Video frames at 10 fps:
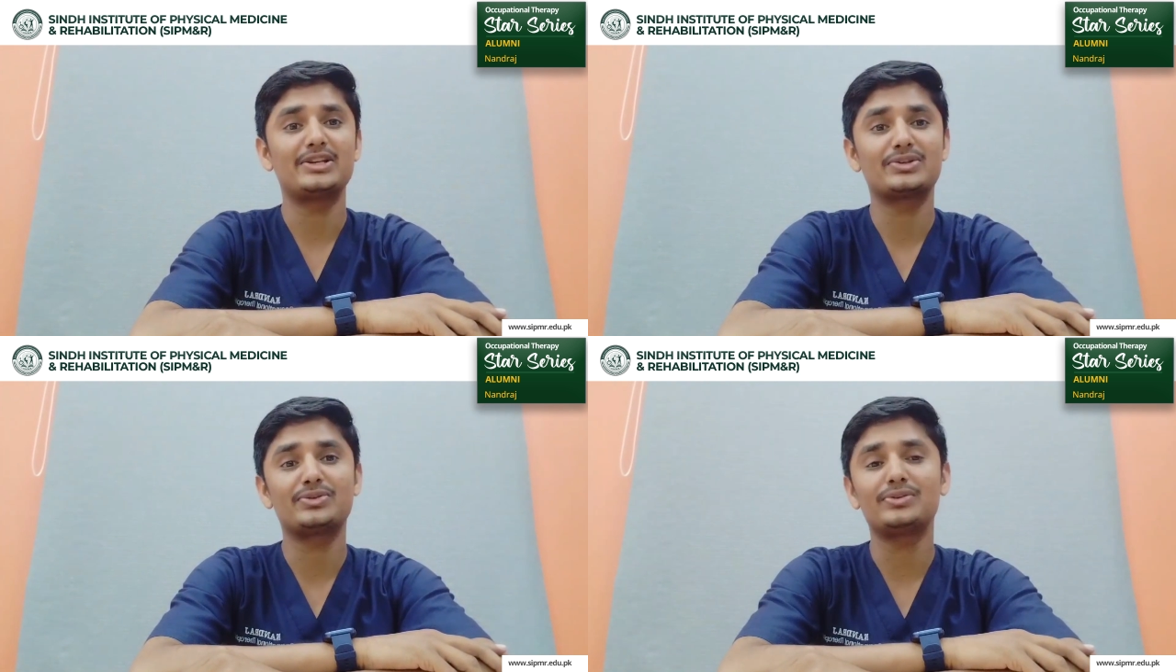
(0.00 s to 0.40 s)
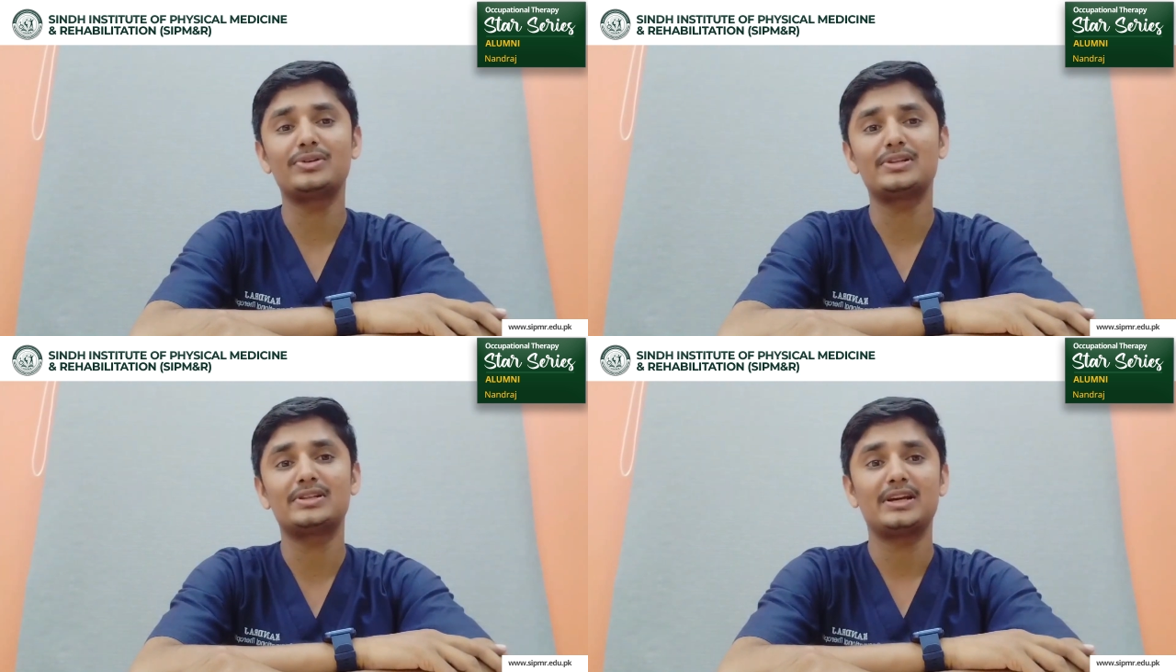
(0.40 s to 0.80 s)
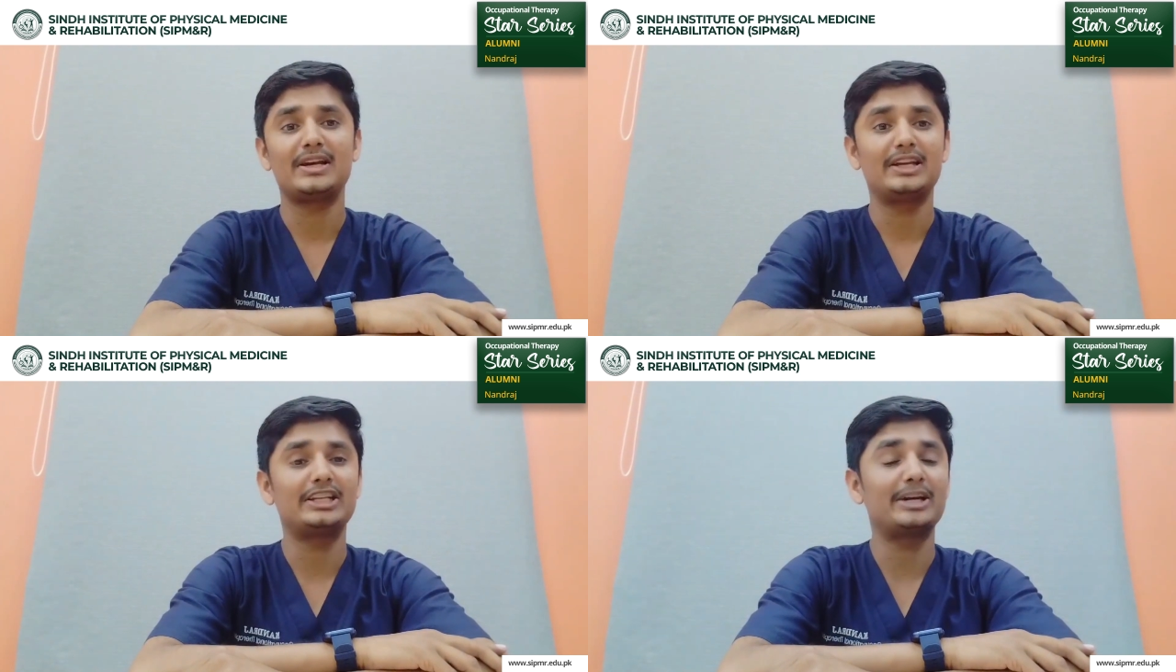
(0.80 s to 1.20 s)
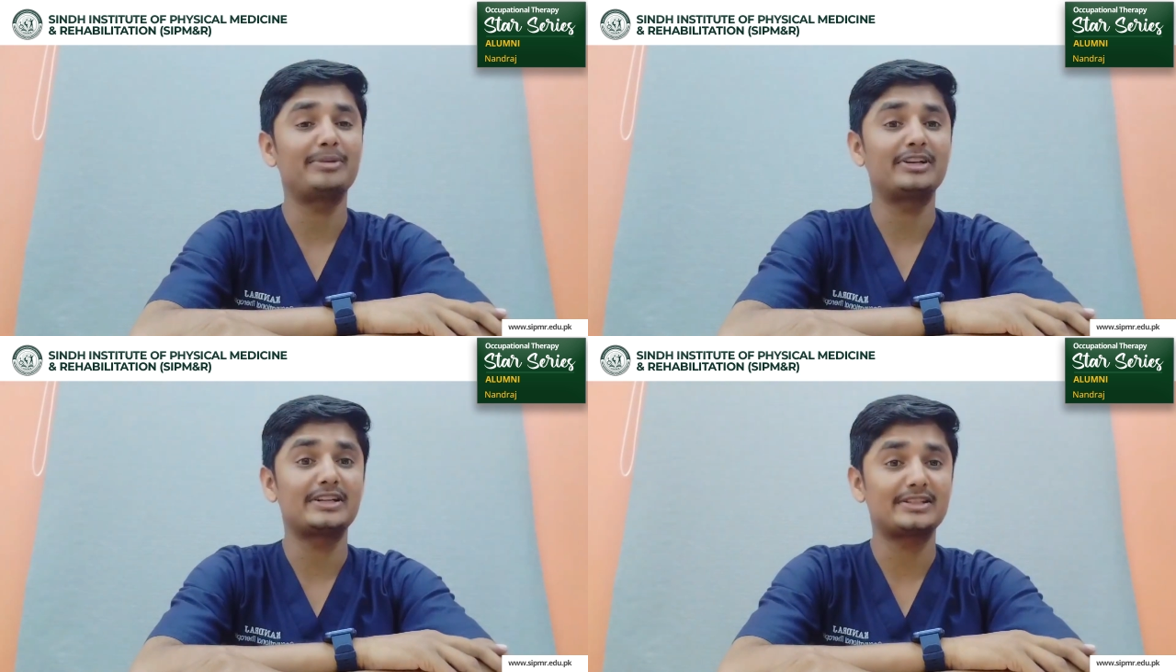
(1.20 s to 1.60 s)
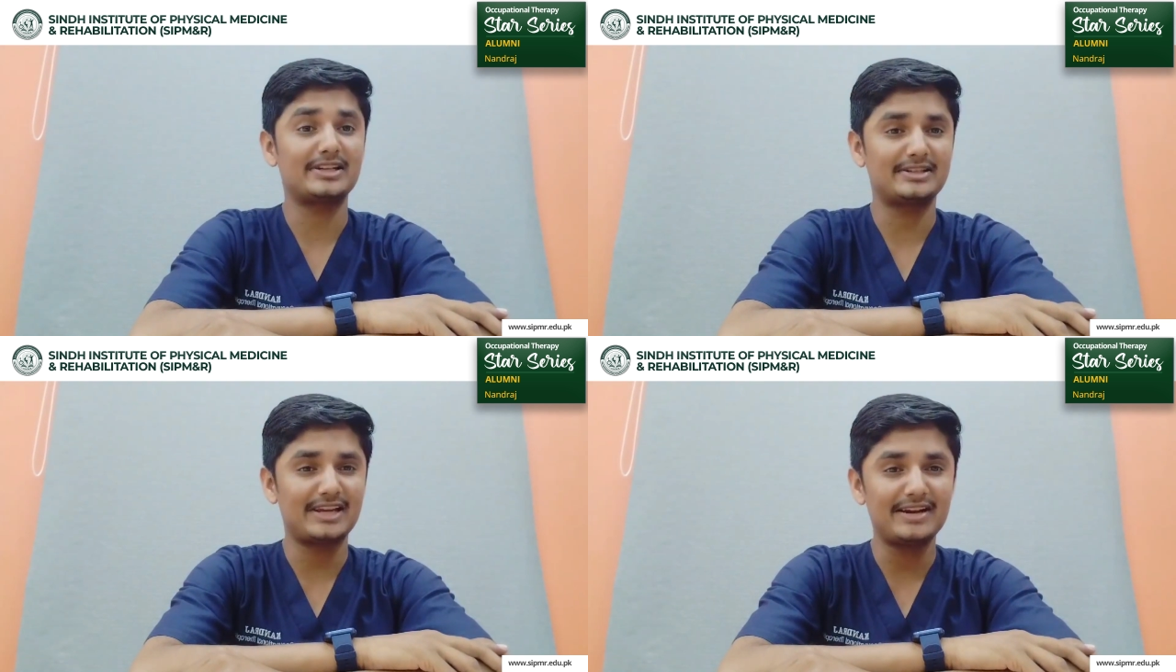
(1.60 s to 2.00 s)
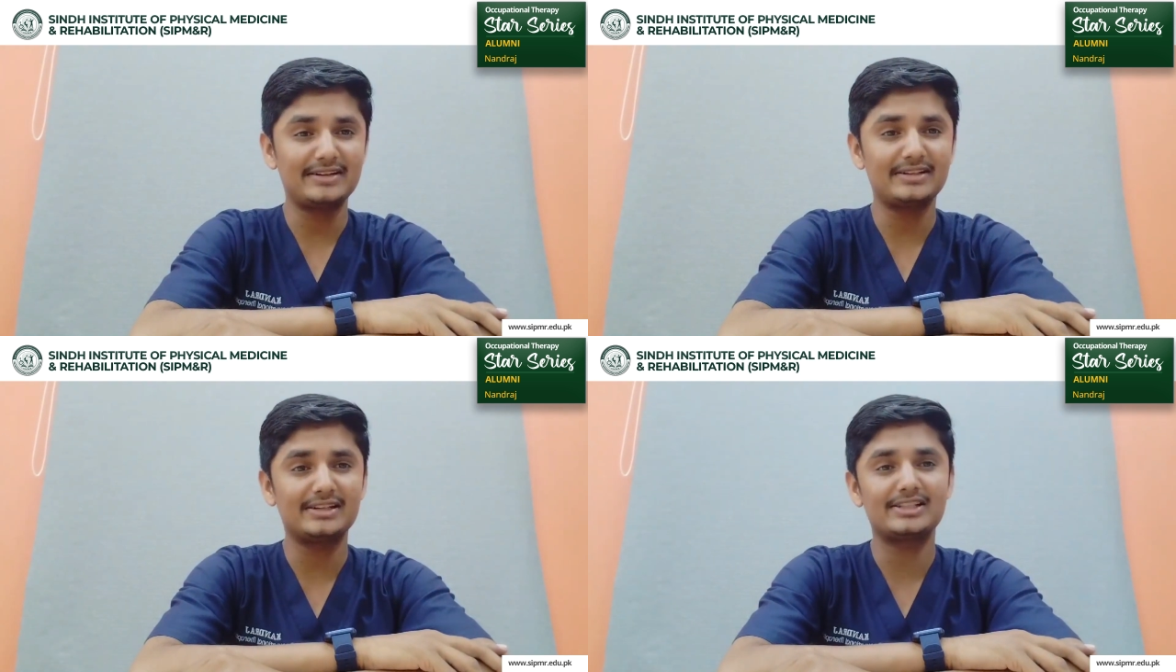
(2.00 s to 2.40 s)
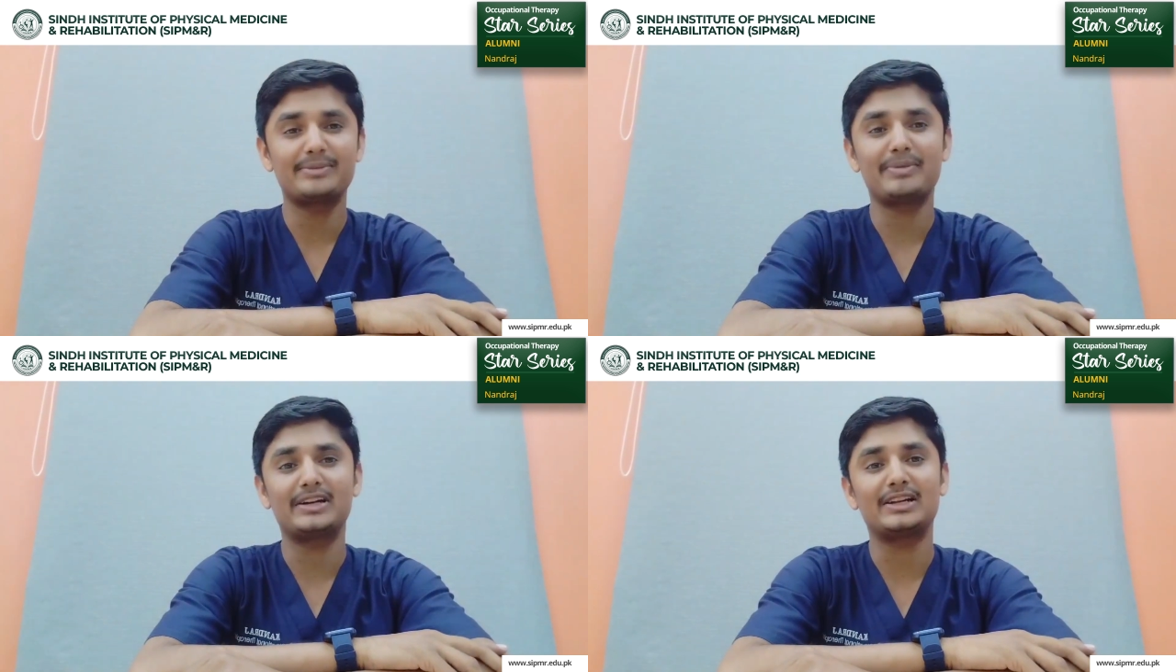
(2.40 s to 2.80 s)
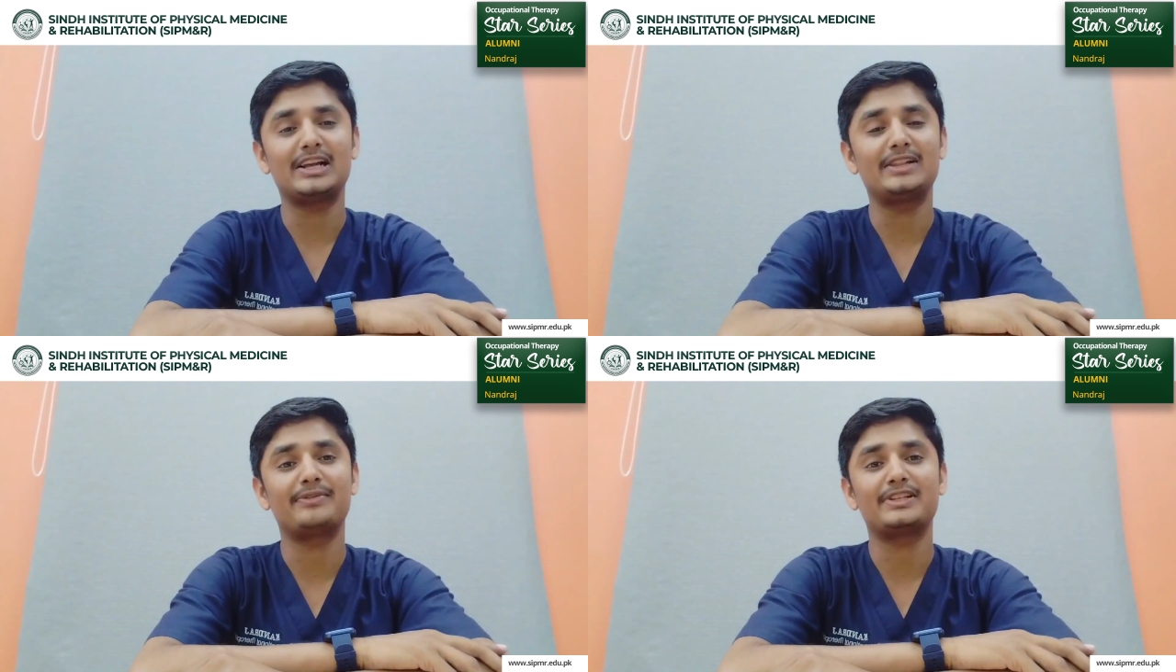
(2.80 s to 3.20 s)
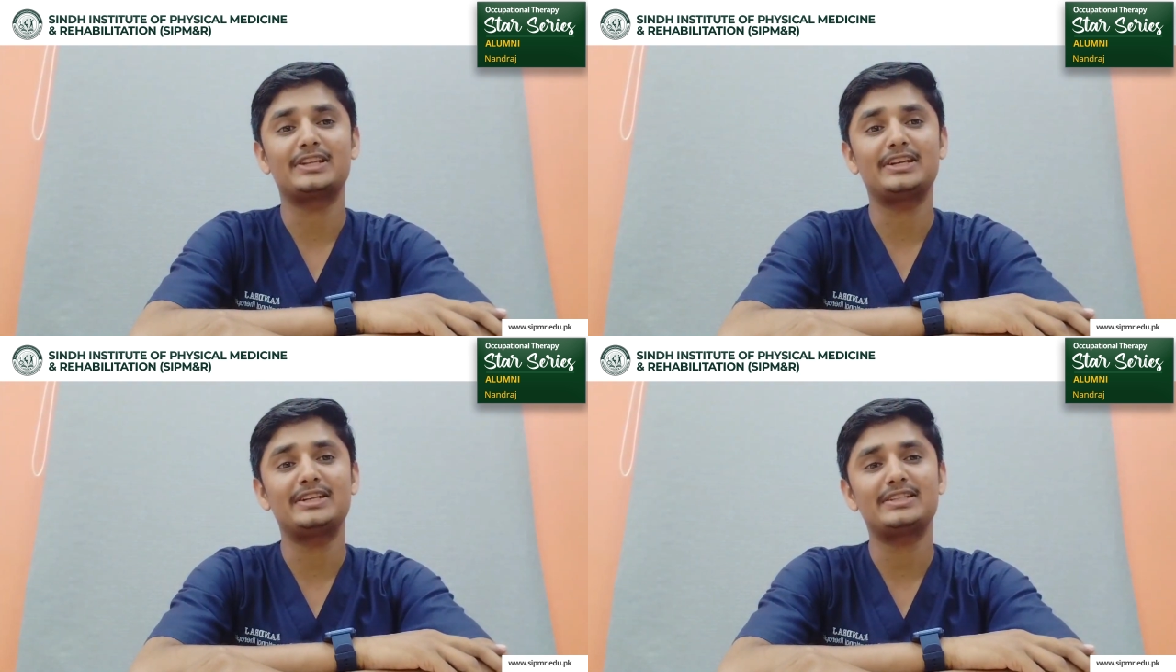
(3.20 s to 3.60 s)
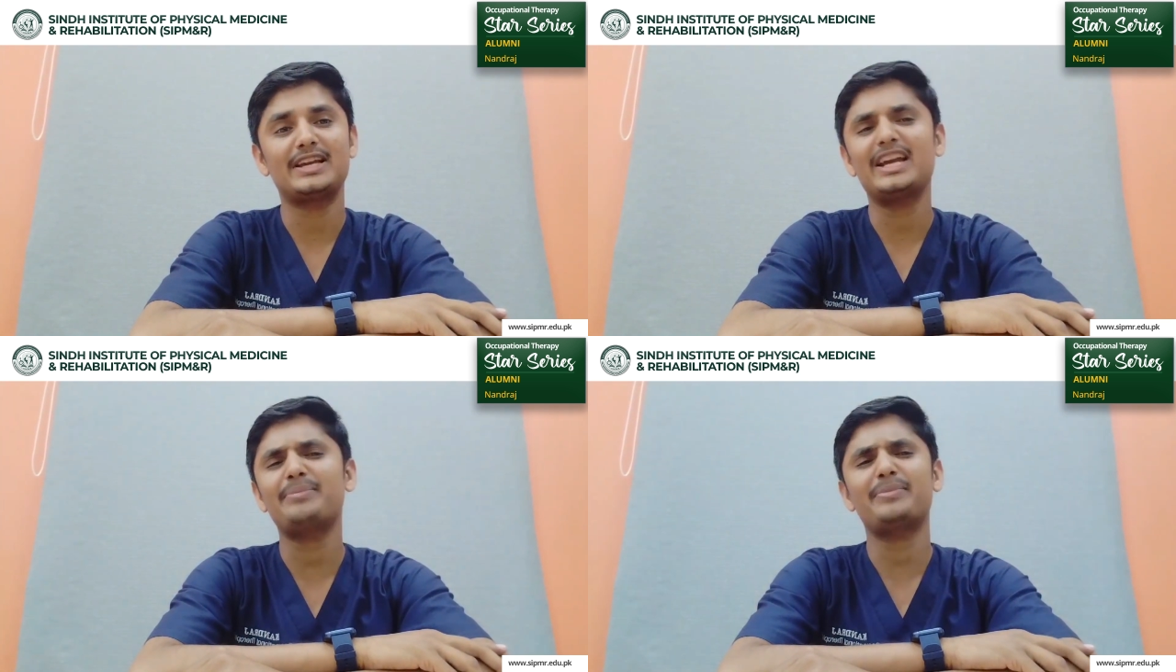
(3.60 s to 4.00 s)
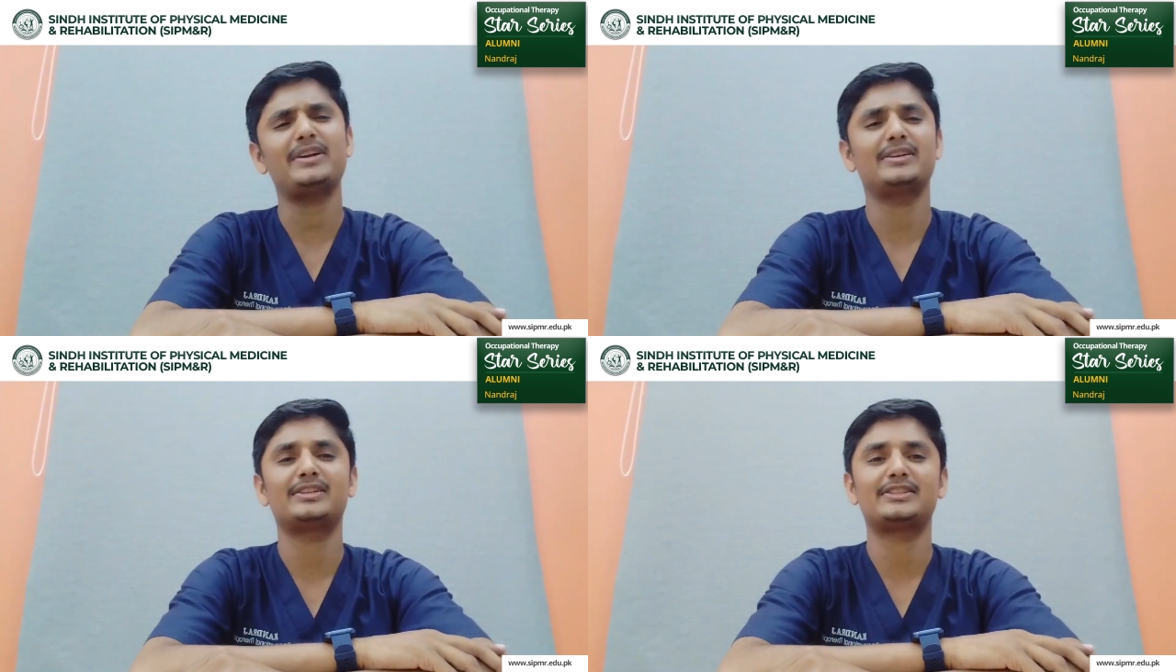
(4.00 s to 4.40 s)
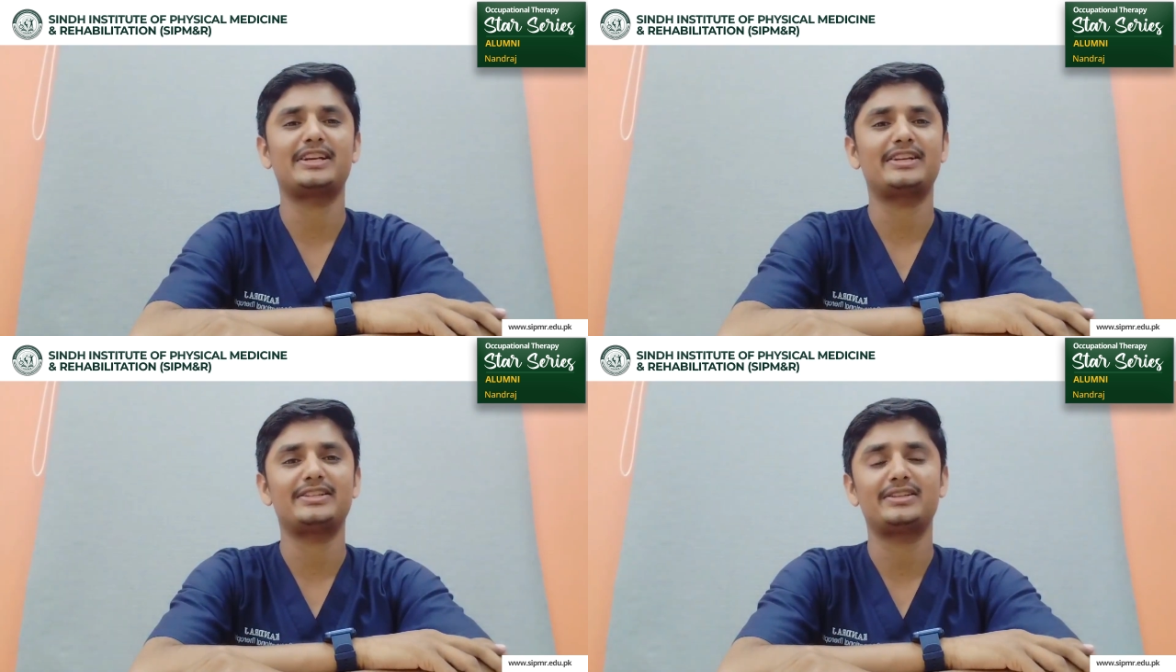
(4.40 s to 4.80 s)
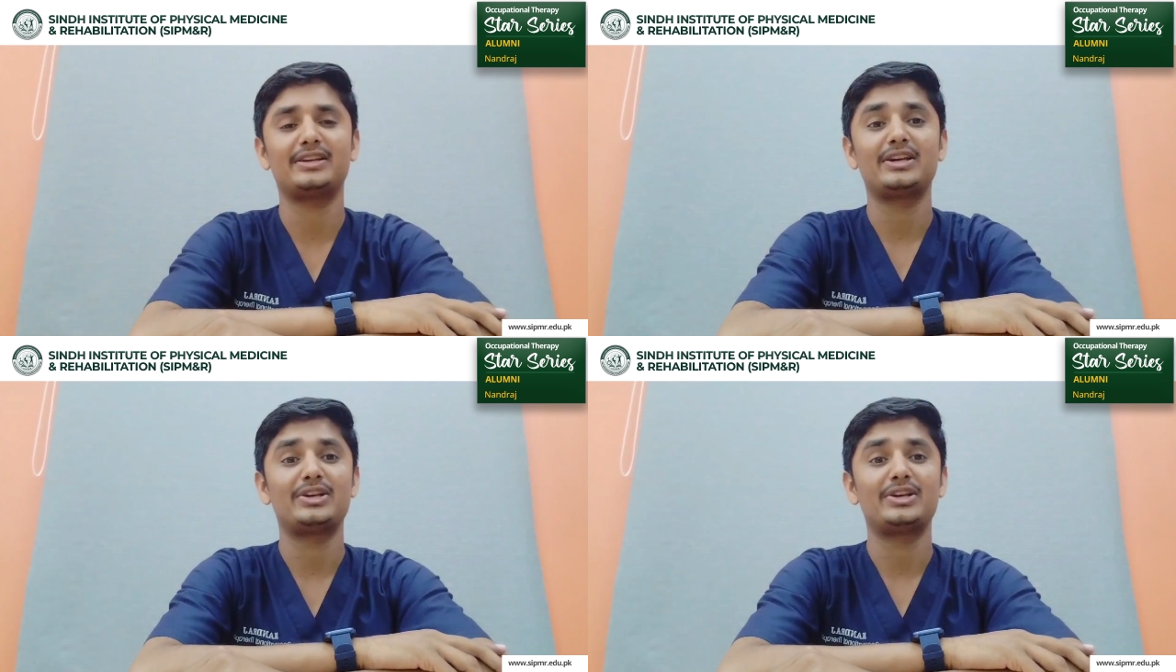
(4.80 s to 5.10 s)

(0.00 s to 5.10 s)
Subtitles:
schools, rehabilitation centers, mental health facilities, and many other settings.